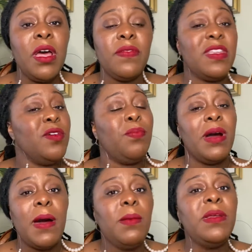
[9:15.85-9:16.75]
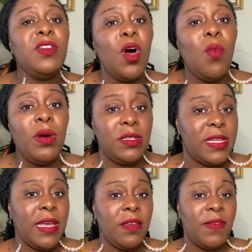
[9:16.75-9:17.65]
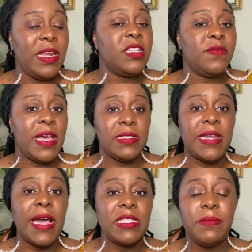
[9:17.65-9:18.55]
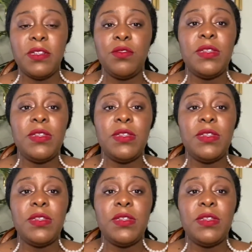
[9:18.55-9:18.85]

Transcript: then you probably don't want to take advantage of that stacked semester,